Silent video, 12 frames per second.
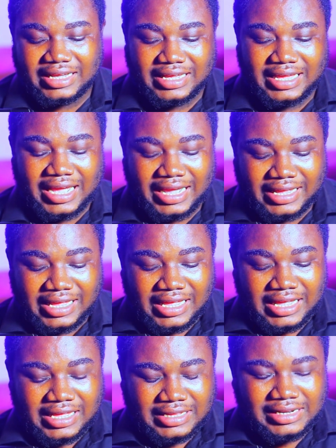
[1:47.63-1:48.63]
AI.
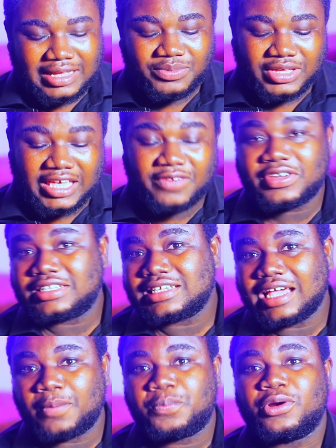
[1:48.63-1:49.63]
Let me give it
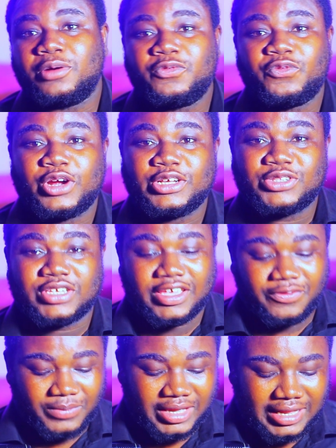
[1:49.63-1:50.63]
a prompt for it to
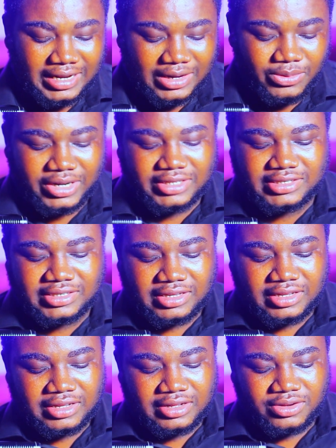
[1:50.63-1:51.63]
give me a lyrics.
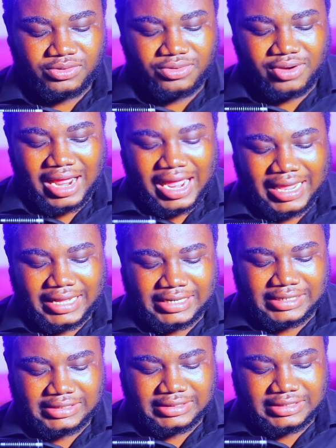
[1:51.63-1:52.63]

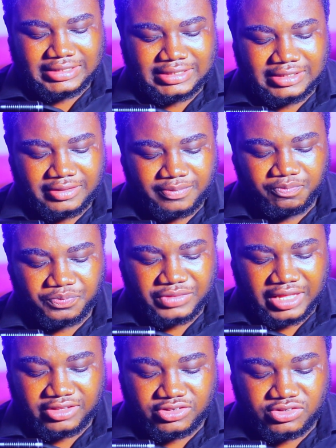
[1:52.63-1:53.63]
Write
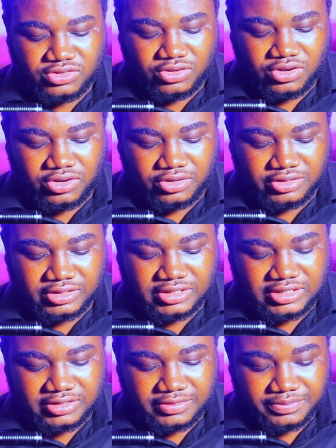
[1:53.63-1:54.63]
a song
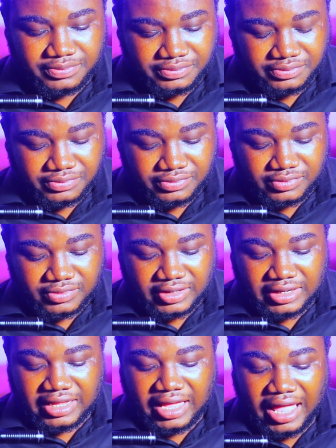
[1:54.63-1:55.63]

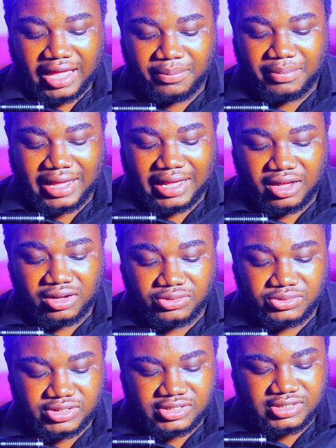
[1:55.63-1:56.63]

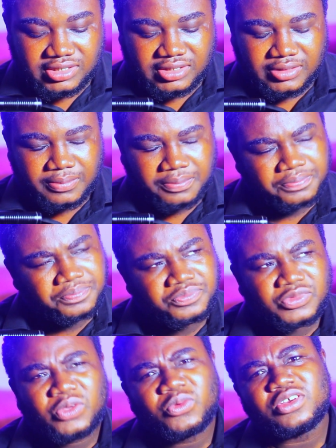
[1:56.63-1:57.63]
about,
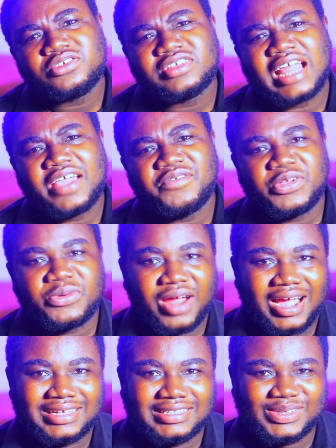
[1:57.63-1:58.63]
what should I even
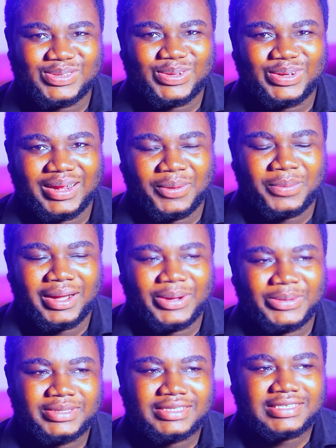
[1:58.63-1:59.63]
write a song
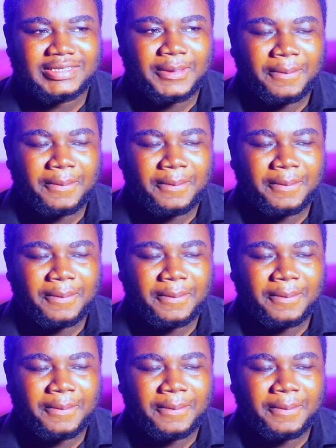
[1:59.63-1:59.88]
about?